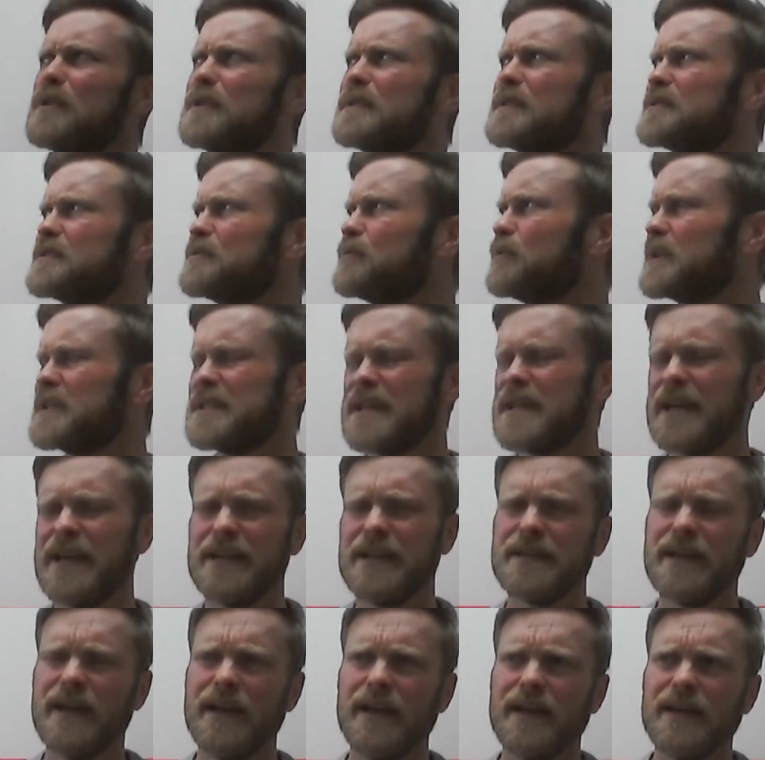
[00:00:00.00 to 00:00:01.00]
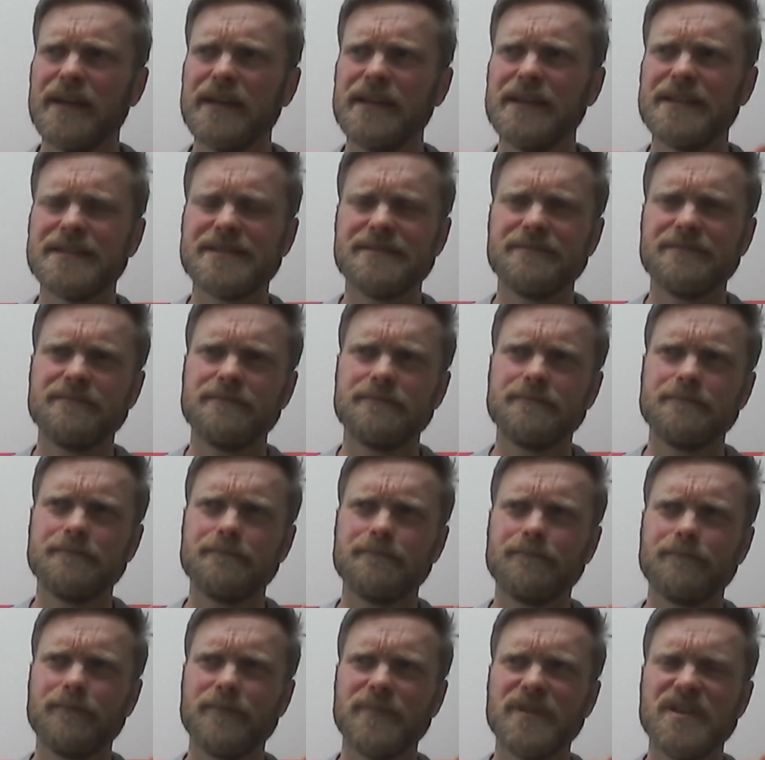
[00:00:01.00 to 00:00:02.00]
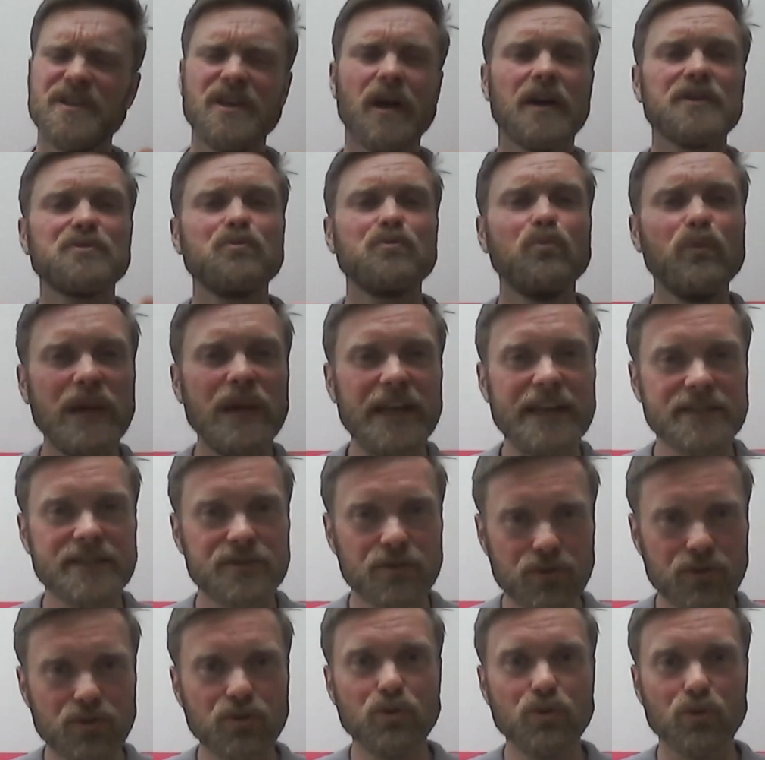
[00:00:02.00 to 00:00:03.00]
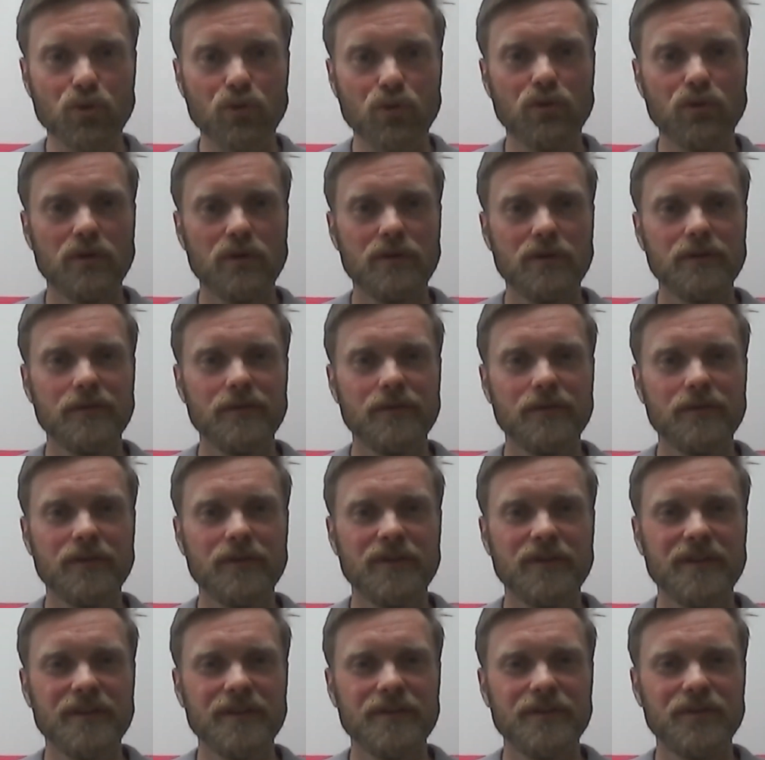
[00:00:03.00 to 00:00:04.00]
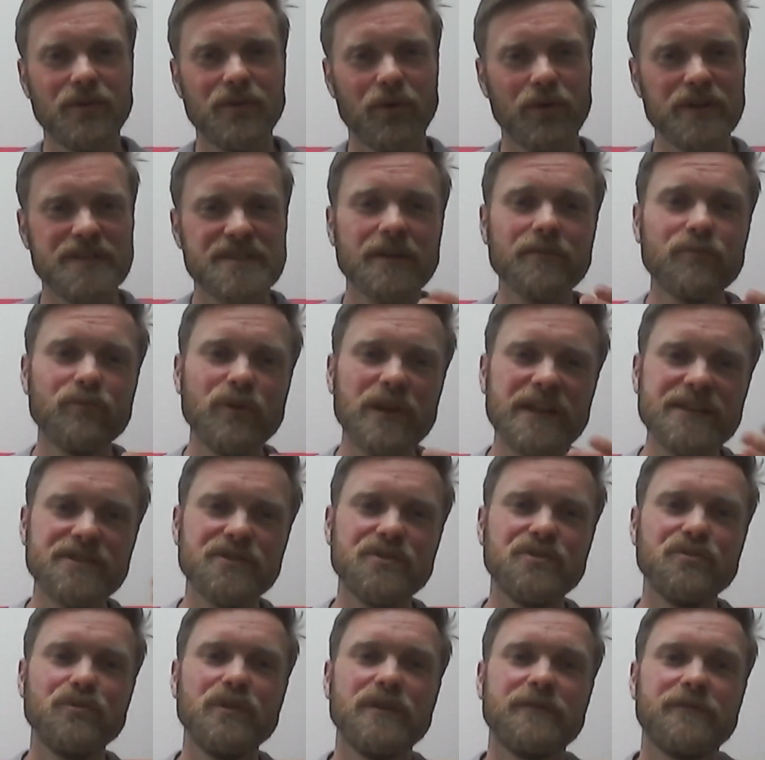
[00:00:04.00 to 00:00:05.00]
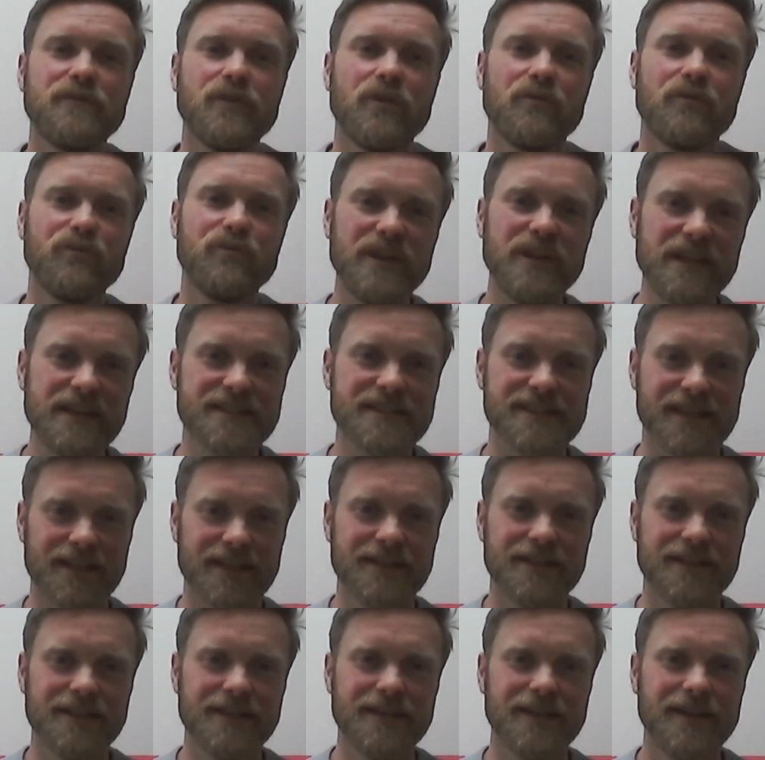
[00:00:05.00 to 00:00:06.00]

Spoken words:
we say it, is not willing to do. You know, it's not willing to do it for a reason.